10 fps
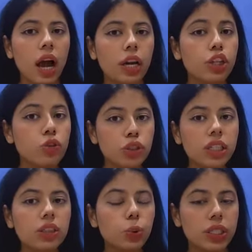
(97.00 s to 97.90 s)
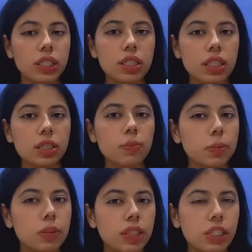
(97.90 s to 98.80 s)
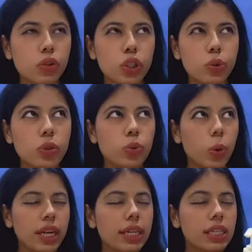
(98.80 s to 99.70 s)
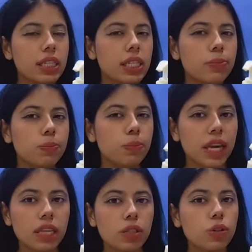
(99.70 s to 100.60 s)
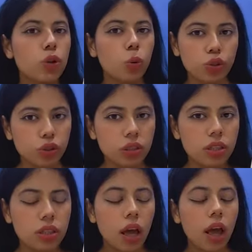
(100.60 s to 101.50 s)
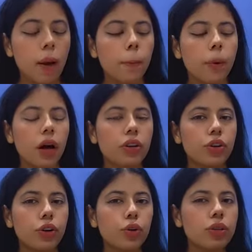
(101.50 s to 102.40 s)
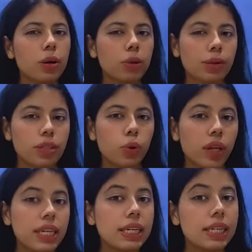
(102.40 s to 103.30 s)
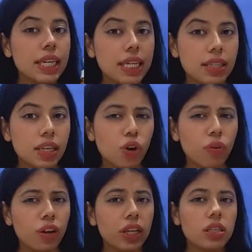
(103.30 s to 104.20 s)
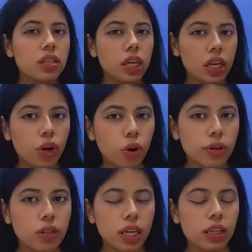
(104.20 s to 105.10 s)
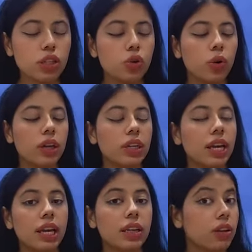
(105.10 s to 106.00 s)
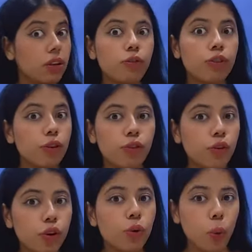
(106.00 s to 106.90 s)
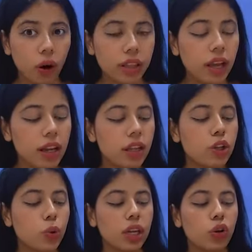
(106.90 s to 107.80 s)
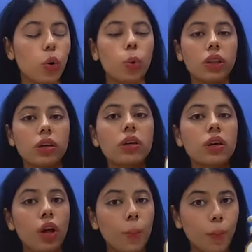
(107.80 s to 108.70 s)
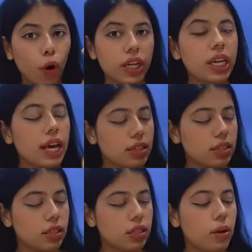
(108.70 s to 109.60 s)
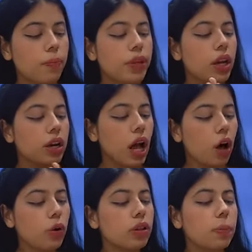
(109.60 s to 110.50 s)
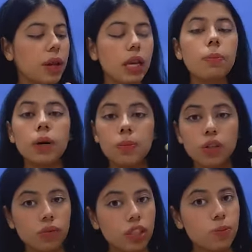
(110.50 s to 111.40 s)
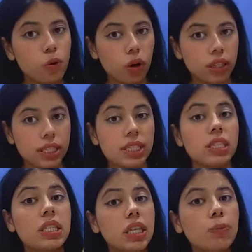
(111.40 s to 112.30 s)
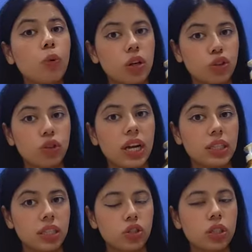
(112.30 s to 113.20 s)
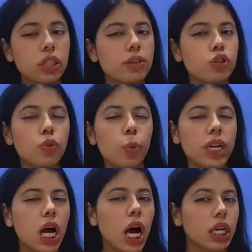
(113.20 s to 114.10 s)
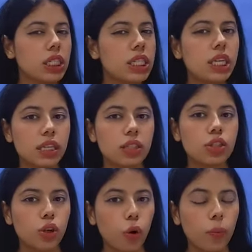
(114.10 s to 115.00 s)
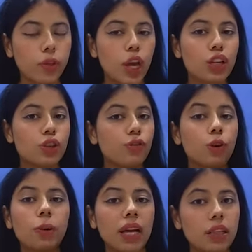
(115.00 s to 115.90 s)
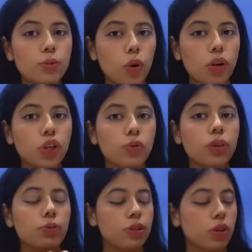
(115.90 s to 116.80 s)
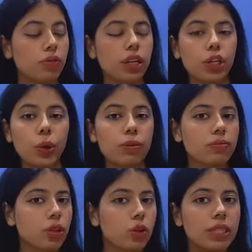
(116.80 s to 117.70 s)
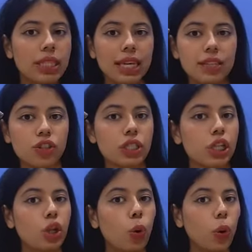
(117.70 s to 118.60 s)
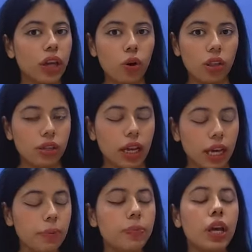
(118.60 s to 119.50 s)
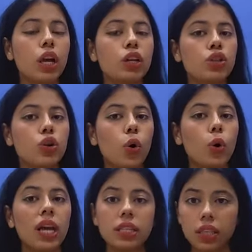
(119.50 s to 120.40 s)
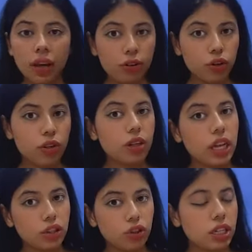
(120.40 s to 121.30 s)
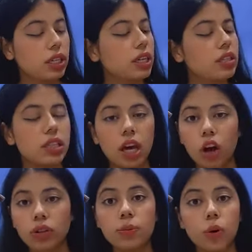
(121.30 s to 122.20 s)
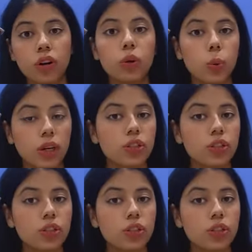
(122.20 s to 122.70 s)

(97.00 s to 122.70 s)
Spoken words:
And usually in the winter season, people tend to use very cream-based lotions, but you know, sometimes they're very greasy or very sticky on your skin. So if you want to avoid that, then you can go with the body essence. Now, the main purpose of this product is deep moisturization. It gives you a very honey-kissed glow. So if you apply this product, you will observe that your, you know, skin is just glowing all the time. So let's dive into the texture and let's see how this product